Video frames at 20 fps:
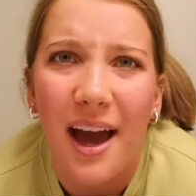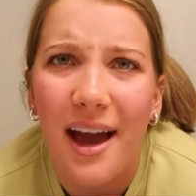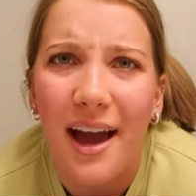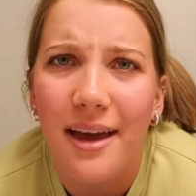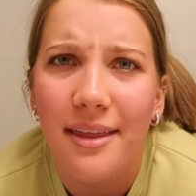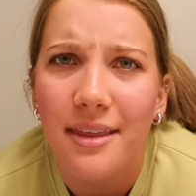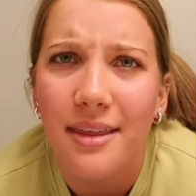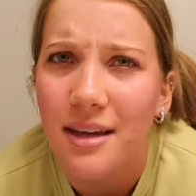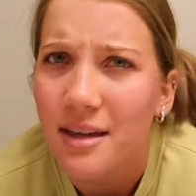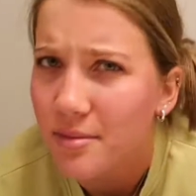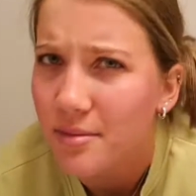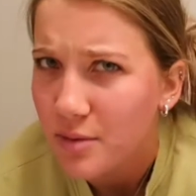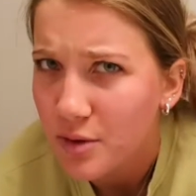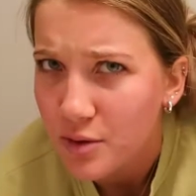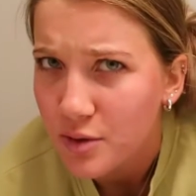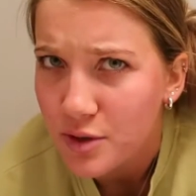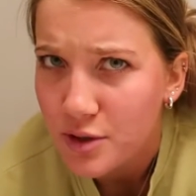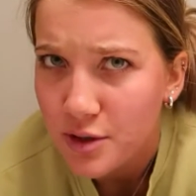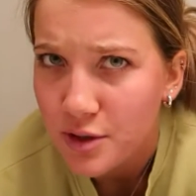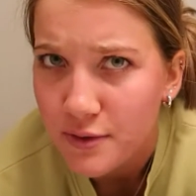I think I'm
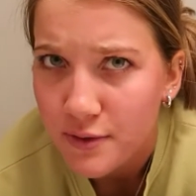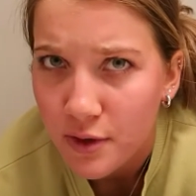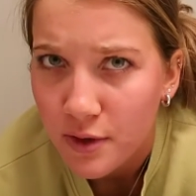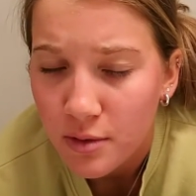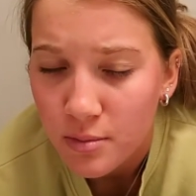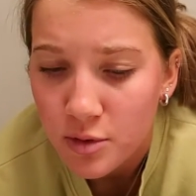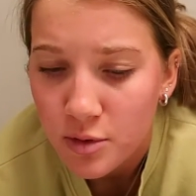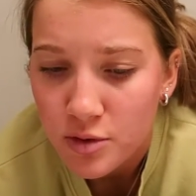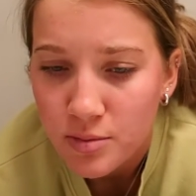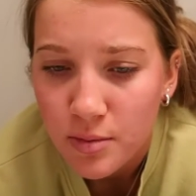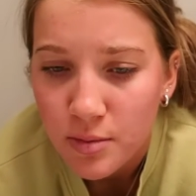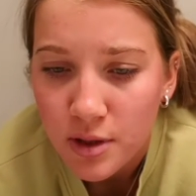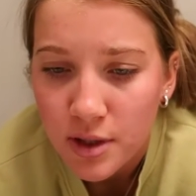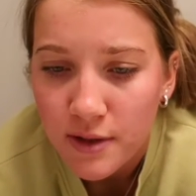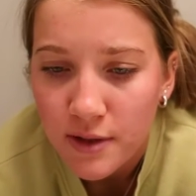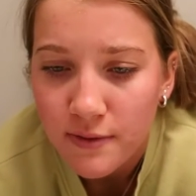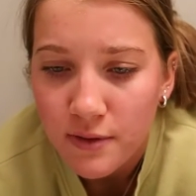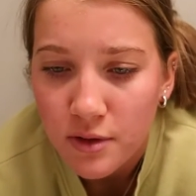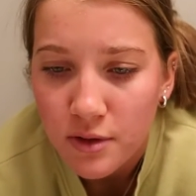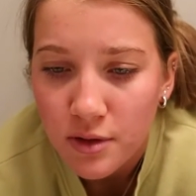going to the farmer's
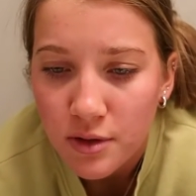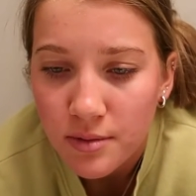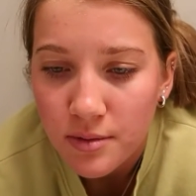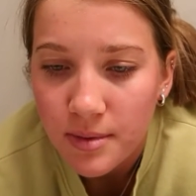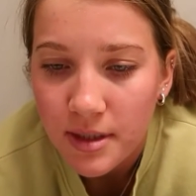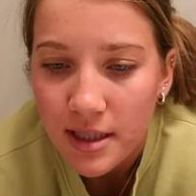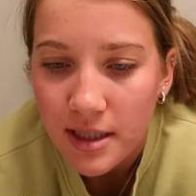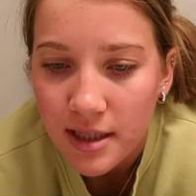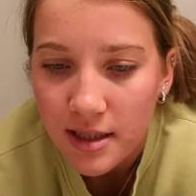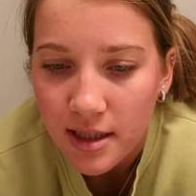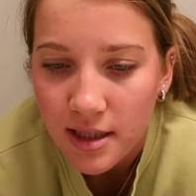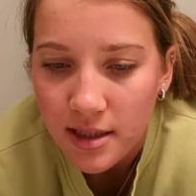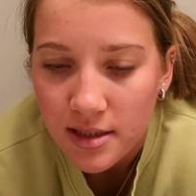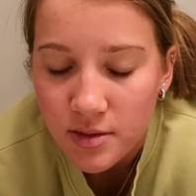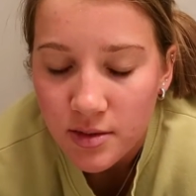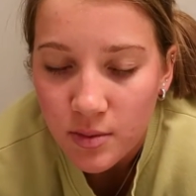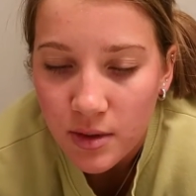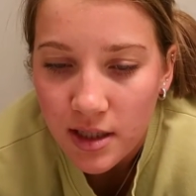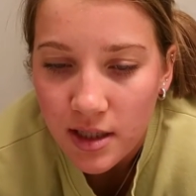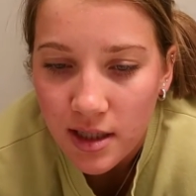market for a little bit.
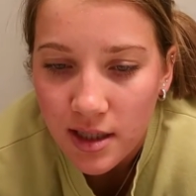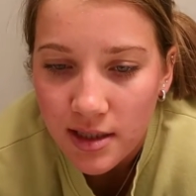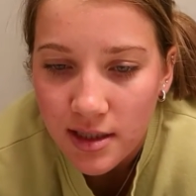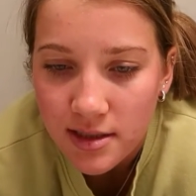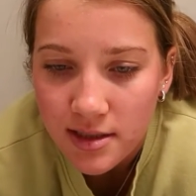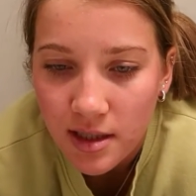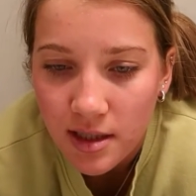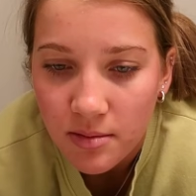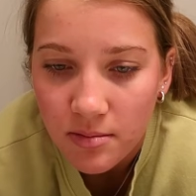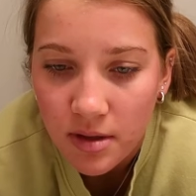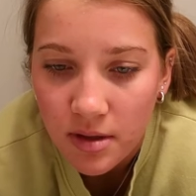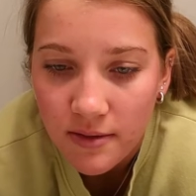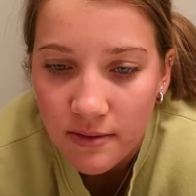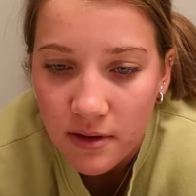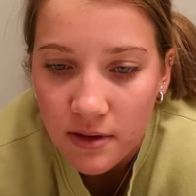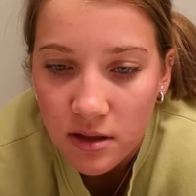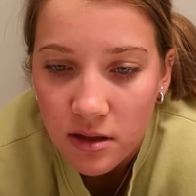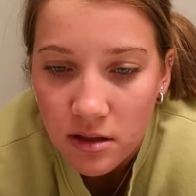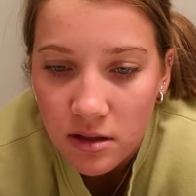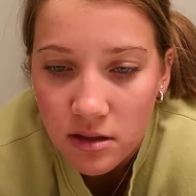Last week I slammed my
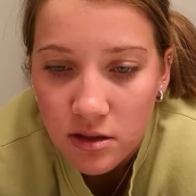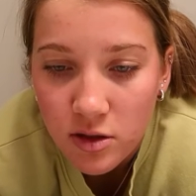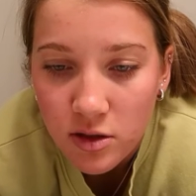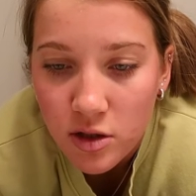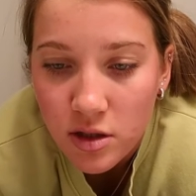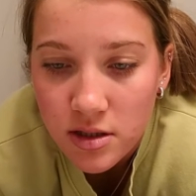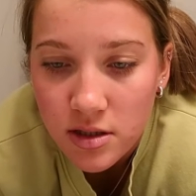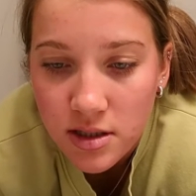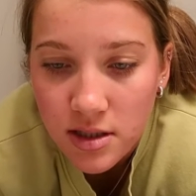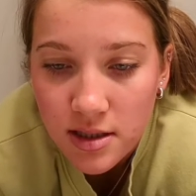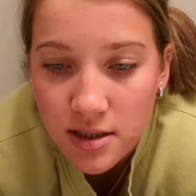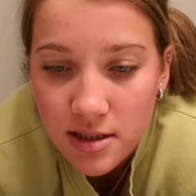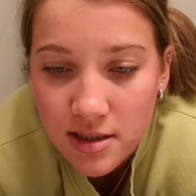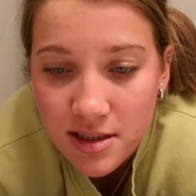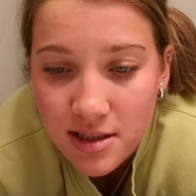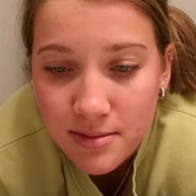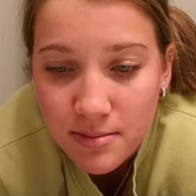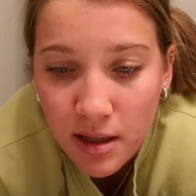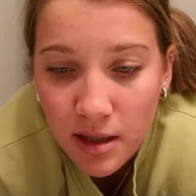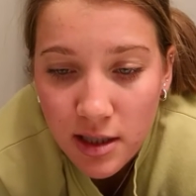finger in the closet
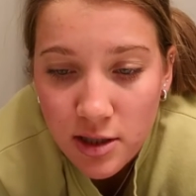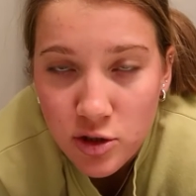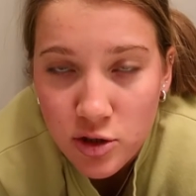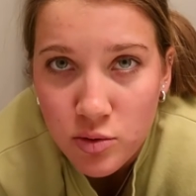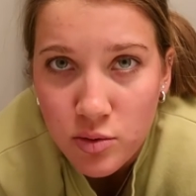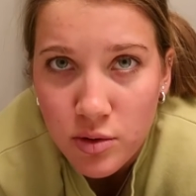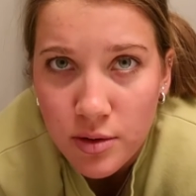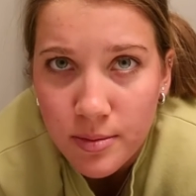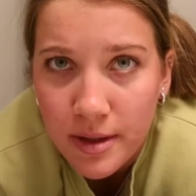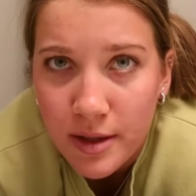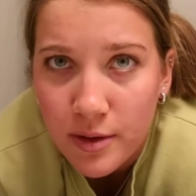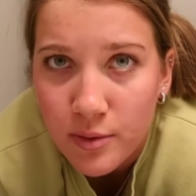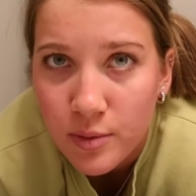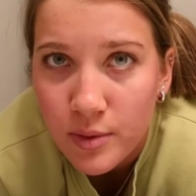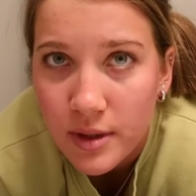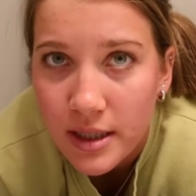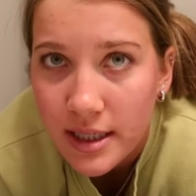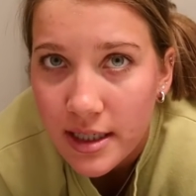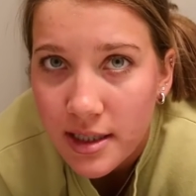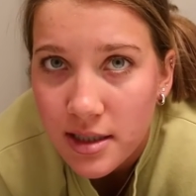and smashed one of my
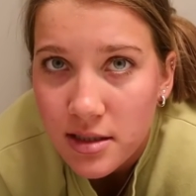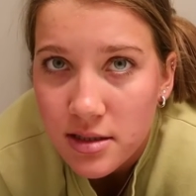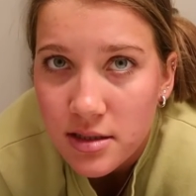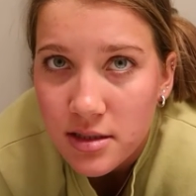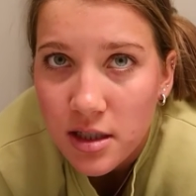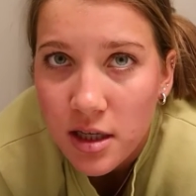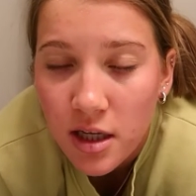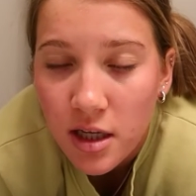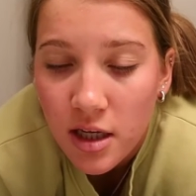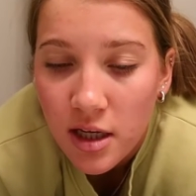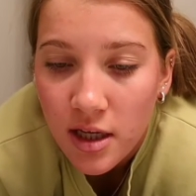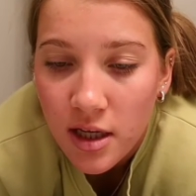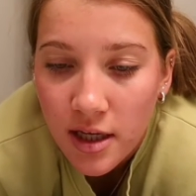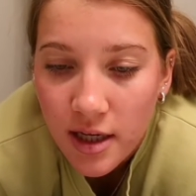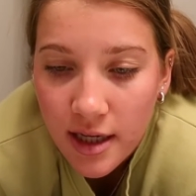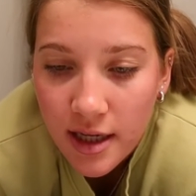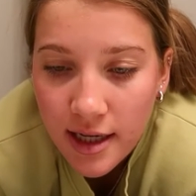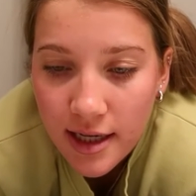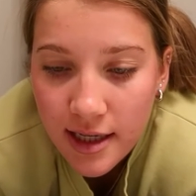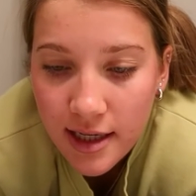rings
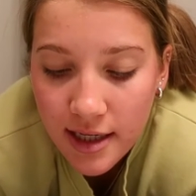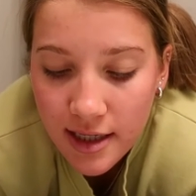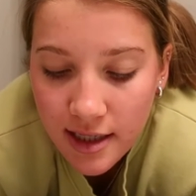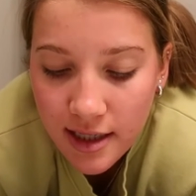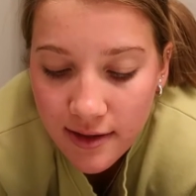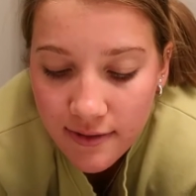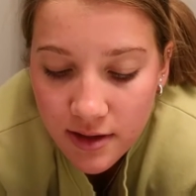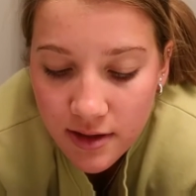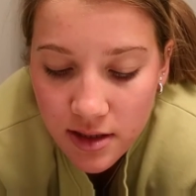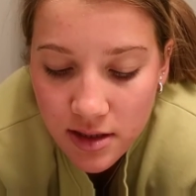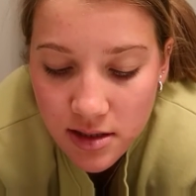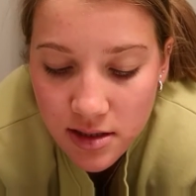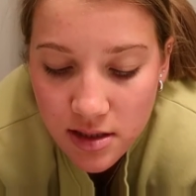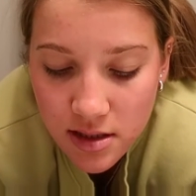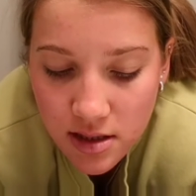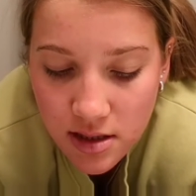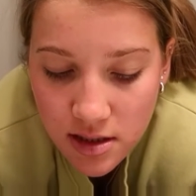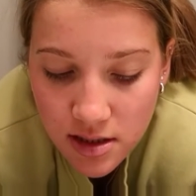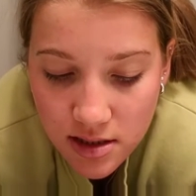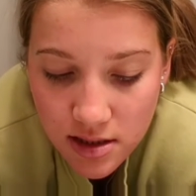and I gave it
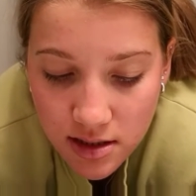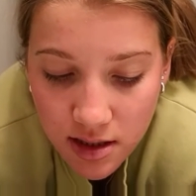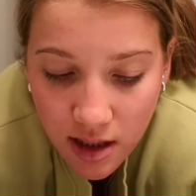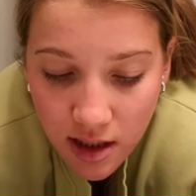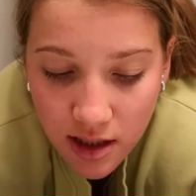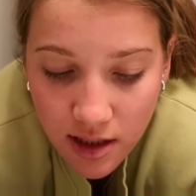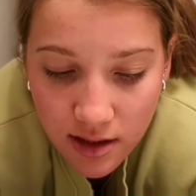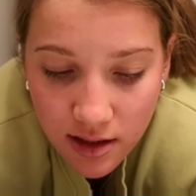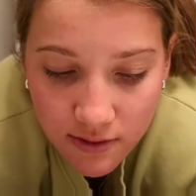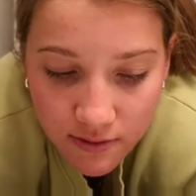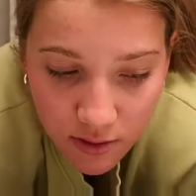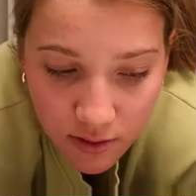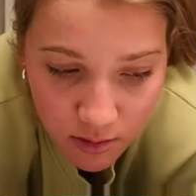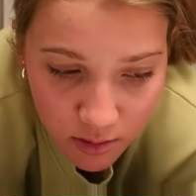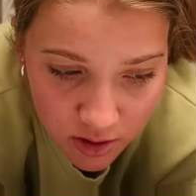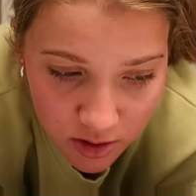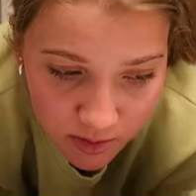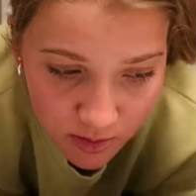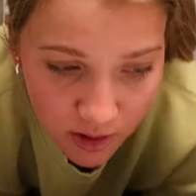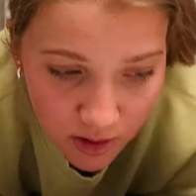to this guy at the
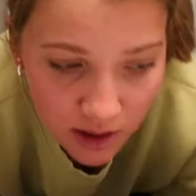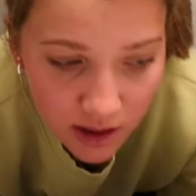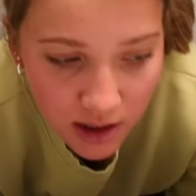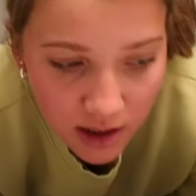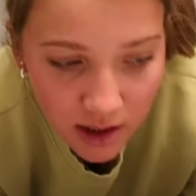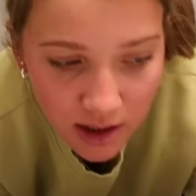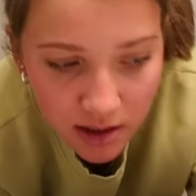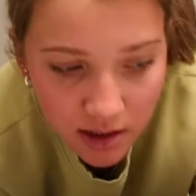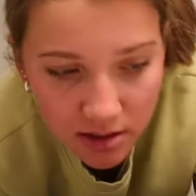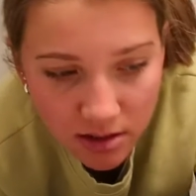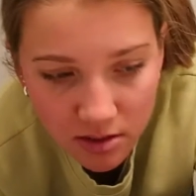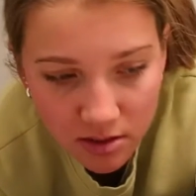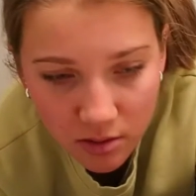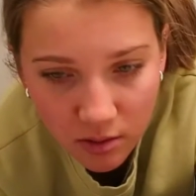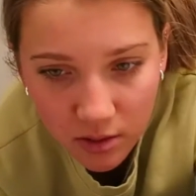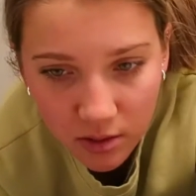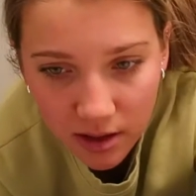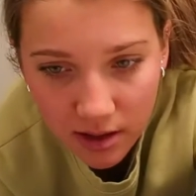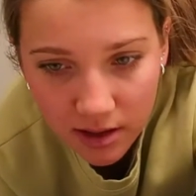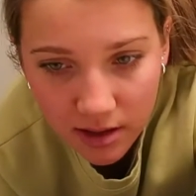farmer's market and
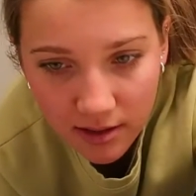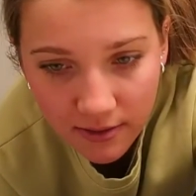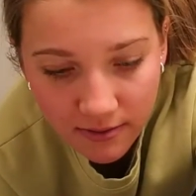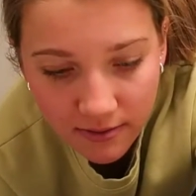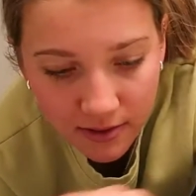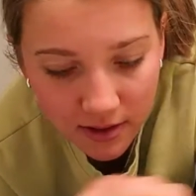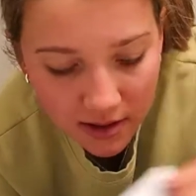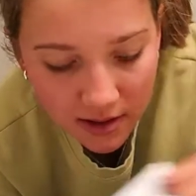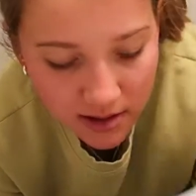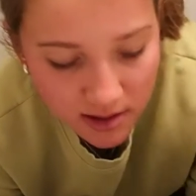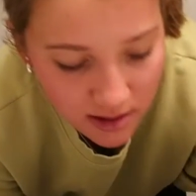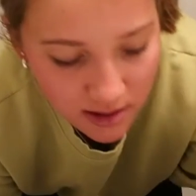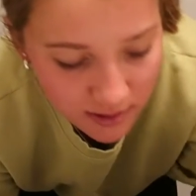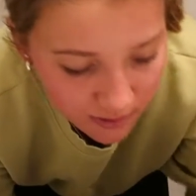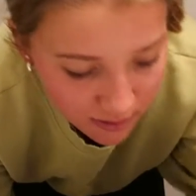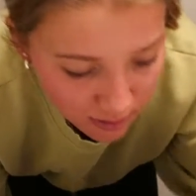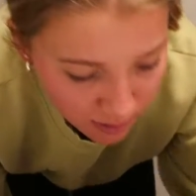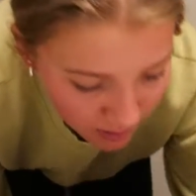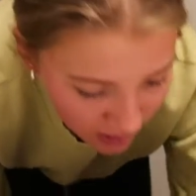so he fixed it for